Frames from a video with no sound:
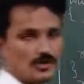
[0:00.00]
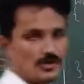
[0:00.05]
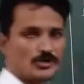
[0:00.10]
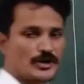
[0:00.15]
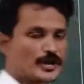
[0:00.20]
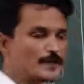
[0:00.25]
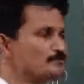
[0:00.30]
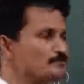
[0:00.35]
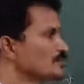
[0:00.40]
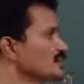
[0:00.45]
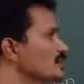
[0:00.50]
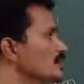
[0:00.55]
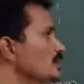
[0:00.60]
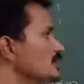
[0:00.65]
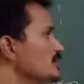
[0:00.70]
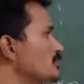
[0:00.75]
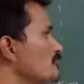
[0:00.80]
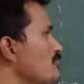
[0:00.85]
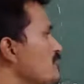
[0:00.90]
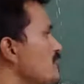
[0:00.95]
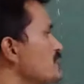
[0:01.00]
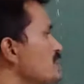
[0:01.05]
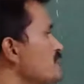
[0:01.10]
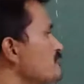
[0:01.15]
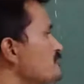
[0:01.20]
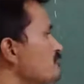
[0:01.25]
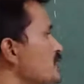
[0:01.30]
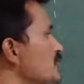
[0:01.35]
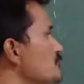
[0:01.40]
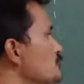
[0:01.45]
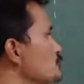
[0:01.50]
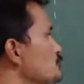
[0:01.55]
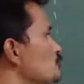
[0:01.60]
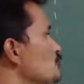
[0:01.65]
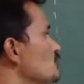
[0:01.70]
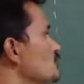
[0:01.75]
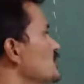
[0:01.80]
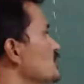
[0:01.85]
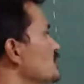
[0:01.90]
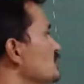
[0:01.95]
Okay?
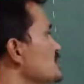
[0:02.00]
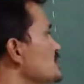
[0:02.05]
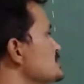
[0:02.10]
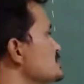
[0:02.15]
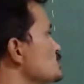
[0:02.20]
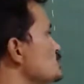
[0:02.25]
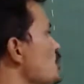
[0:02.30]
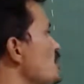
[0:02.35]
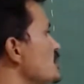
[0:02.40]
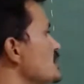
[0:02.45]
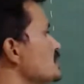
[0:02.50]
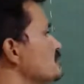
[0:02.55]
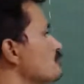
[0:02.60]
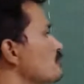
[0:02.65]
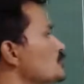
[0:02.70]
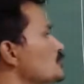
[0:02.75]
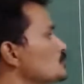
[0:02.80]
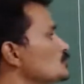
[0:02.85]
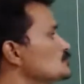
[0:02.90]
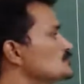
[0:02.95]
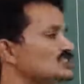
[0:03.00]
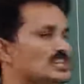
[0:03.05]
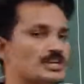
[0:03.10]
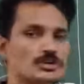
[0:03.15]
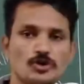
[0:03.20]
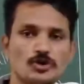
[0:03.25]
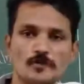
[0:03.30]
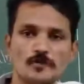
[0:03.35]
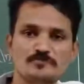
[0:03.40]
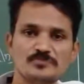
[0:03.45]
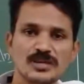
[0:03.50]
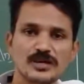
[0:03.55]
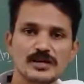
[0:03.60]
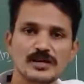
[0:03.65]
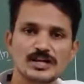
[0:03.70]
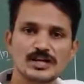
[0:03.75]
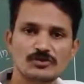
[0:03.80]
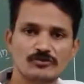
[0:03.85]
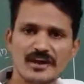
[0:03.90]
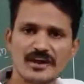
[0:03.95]
25 is not equal to
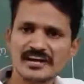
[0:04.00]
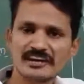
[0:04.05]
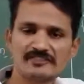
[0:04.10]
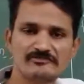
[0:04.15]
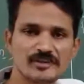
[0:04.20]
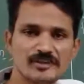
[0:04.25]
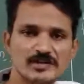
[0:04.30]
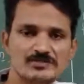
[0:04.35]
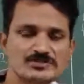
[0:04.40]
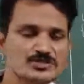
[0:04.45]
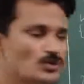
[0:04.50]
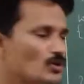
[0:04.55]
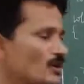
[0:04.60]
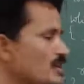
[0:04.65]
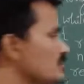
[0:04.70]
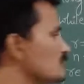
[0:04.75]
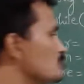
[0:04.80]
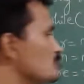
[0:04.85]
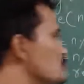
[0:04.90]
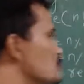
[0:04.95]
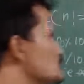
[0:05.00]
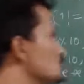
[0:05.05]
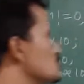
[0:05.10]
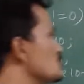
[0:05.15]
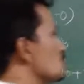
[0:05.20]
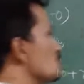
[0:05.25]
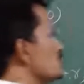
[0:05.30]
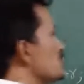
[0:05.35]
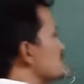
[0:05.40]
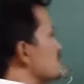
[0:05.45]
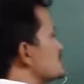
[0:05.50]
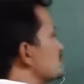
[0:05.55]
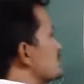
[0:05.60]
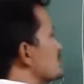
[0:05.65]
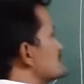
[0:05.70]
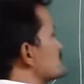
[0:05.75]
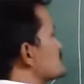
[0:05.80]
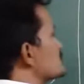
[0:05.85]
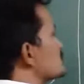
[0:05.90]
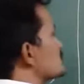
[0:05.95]
0. 25 is not equal to 0. Yes,
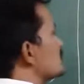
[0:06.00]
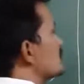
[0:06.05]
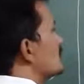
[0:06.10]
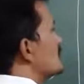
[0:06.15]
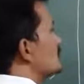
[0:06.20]
it is.